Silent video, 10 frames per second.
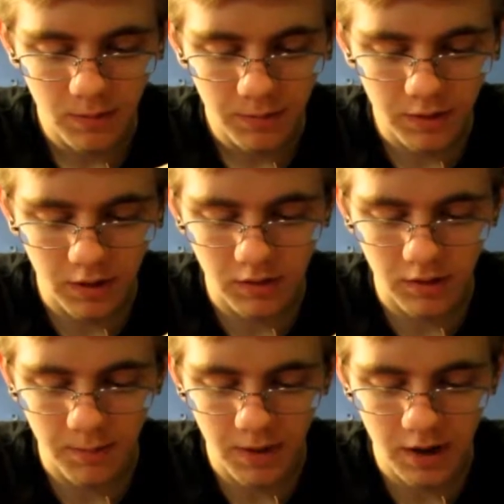Because the
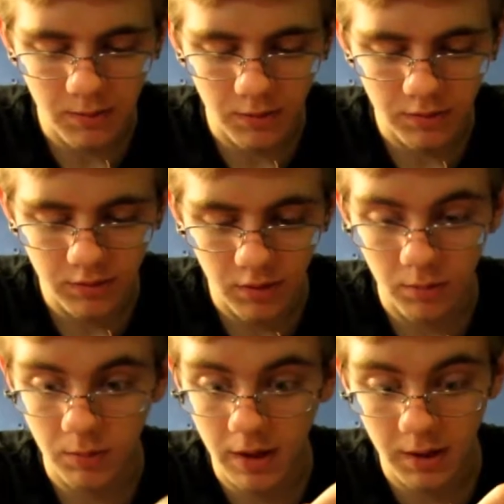mandibles, oh,
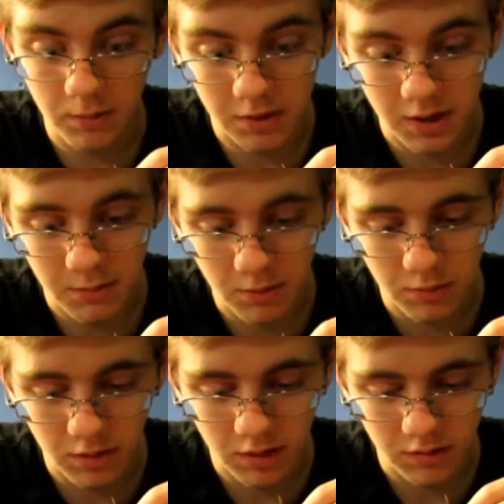that one came out
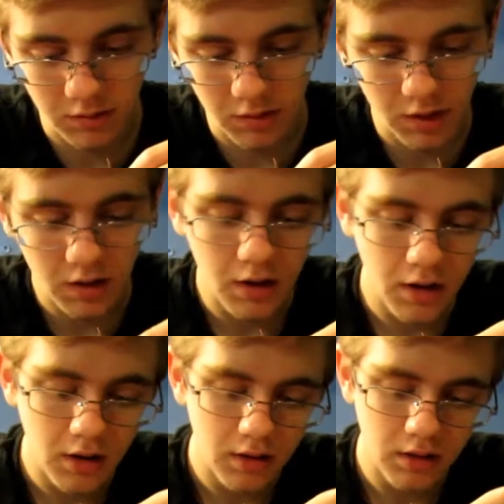really easily.
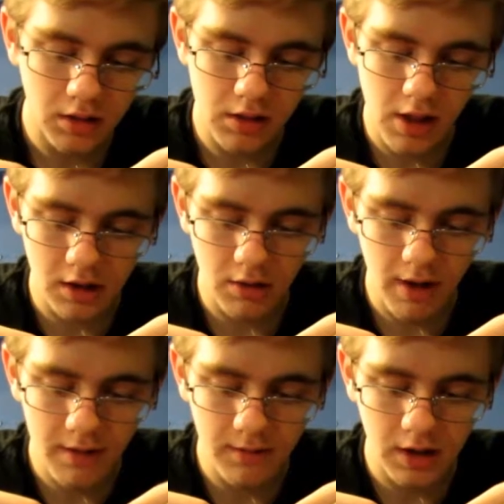They don't
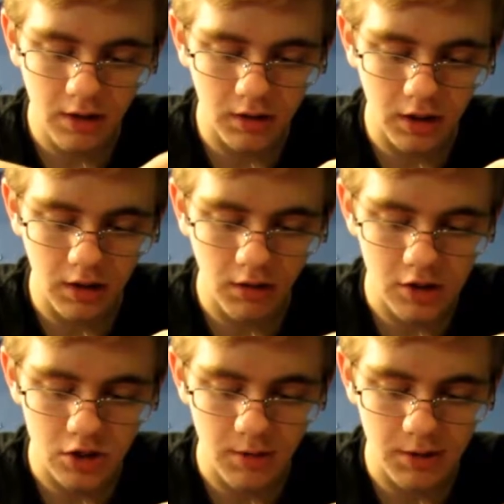have any
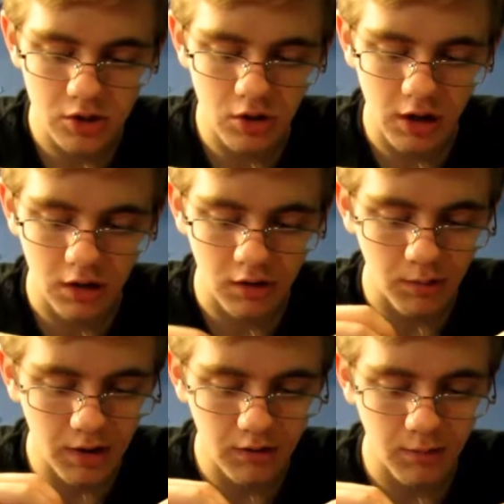articulation. I mean, sure, I could
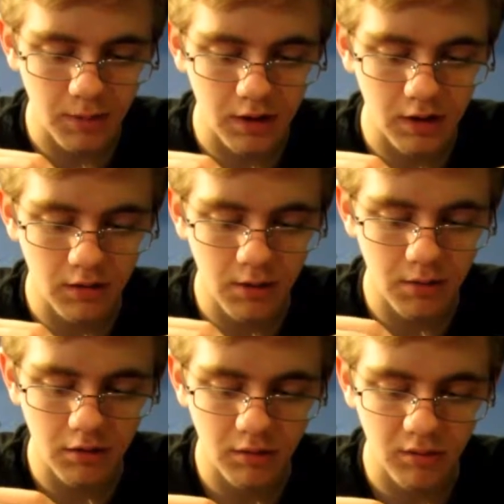twist, but they're not
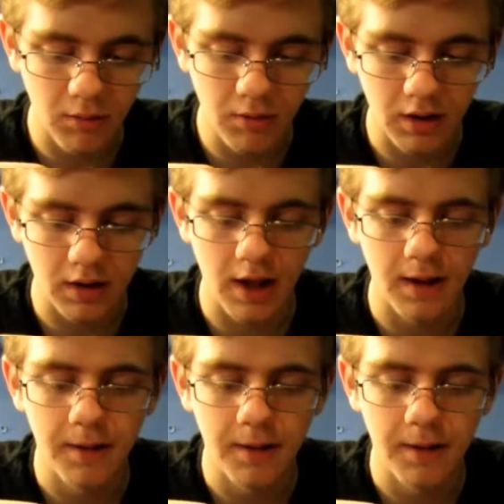really so smooth like that.